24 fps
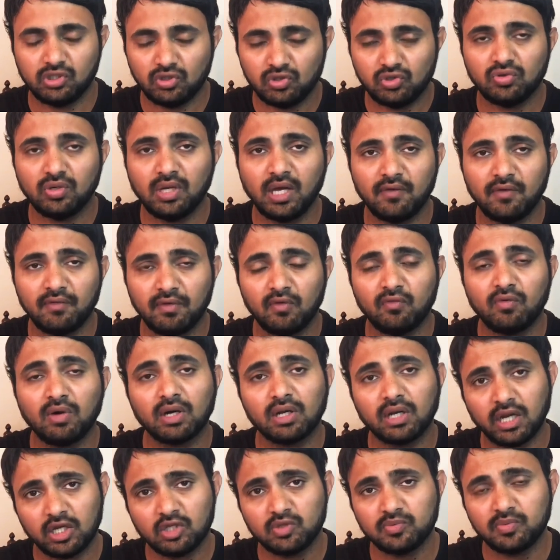You should have a
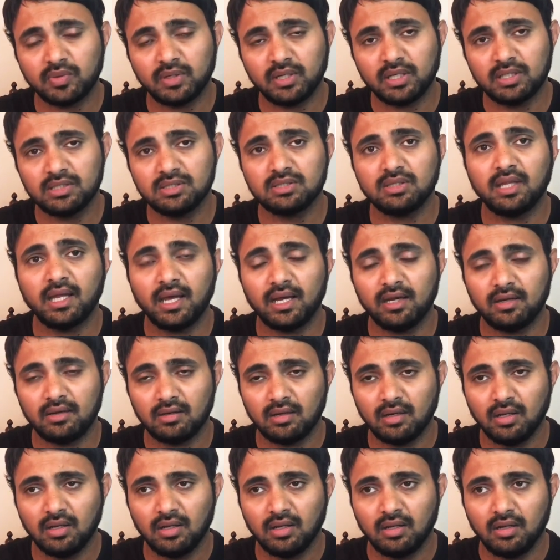work experience that
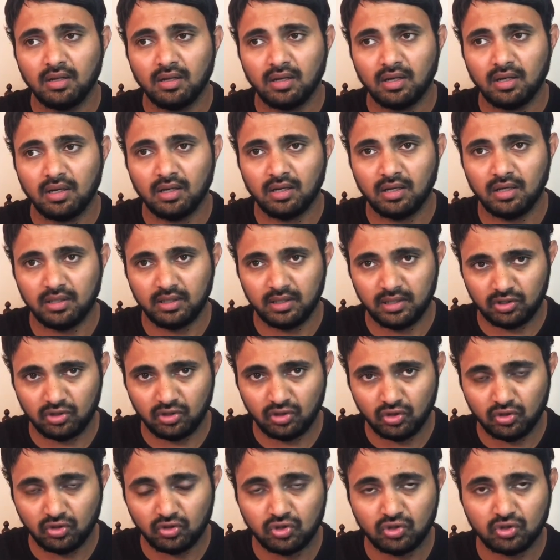
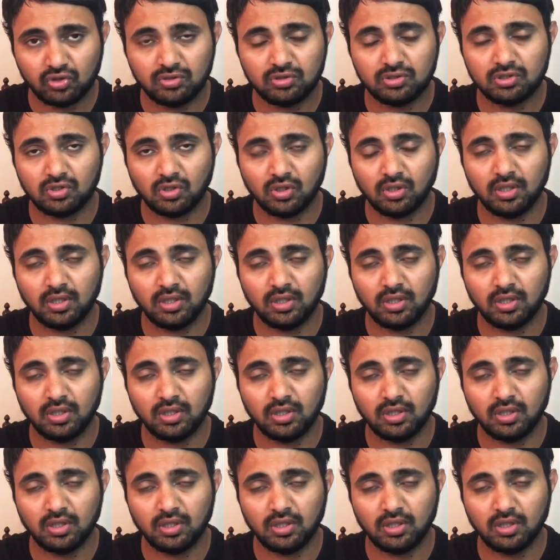you should